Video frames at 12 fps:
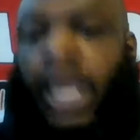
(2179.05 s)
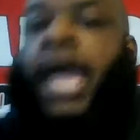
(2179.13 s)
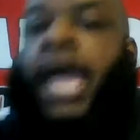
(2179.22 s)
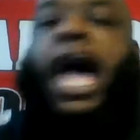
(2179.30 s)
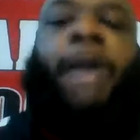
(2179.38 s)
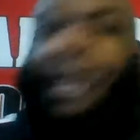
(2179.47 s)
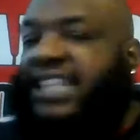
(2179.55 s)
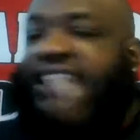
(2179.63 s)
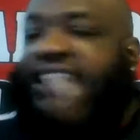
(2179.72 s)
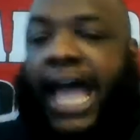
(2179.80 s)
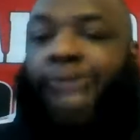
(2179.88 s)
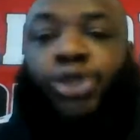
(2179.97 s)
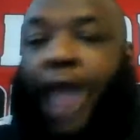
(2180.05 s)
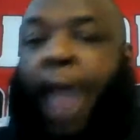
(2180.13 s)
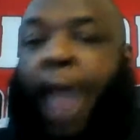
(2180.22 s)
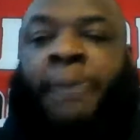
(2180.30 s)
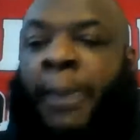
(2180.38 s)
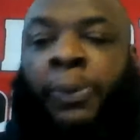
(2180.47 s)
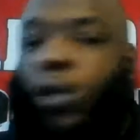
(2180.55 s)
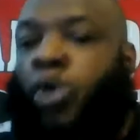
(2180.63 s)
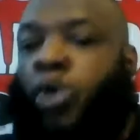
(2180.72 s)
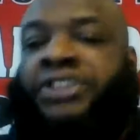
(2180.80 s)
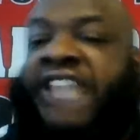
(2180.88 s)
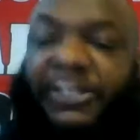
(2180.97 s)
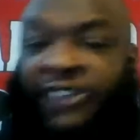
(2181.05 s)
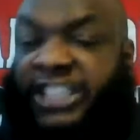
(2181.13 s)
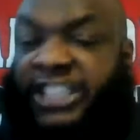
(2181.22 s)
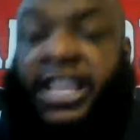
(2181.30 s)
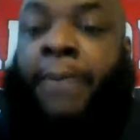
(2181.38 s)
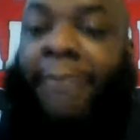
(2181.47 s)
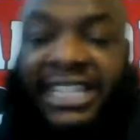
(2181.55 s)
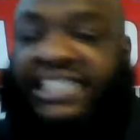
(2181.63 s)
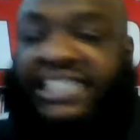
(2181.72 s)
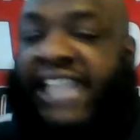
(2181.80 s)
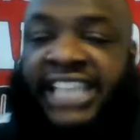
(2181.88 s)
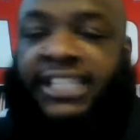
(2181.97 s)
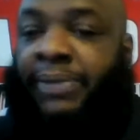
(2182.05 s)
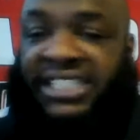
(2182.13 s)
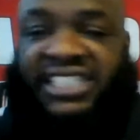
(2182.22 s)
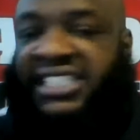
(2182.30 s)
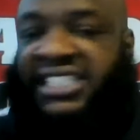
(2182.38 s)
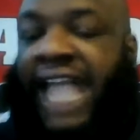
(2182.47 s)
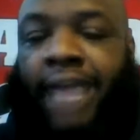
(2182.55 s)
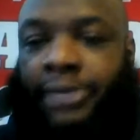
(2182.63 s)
How many times you had people on defense miss keys and miss assignments?